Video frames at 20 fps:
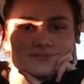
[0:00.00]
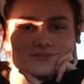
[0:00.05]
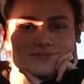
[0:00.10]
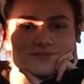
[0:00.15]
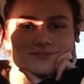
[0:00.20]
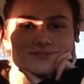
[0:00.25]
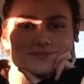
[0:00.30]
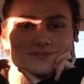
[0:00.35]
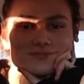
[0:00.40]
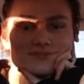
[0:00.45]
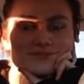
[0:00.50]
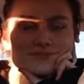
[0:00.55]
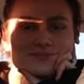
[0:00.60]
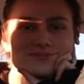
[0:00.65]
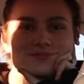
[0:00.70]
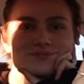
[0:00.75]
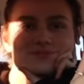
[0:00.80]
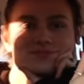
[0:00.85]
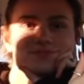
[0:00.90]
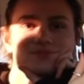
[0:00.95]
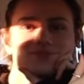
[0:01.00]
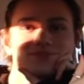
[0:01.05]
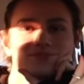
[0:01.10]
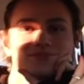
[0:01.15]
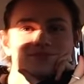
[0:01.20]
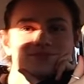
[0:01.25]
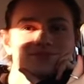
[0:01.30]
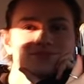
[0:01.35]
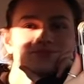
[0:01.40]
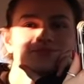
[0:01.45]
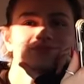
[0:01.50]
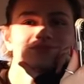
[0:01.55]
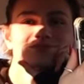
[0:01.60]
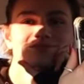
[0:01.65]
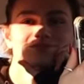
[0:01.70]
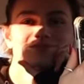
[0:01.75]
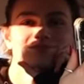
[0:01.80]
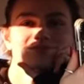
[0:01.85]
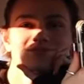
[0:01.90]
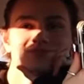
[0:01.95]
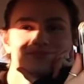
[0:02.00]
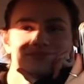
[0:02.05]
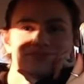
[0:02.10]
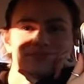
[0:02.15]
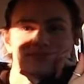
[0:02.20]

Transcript: (not speaking)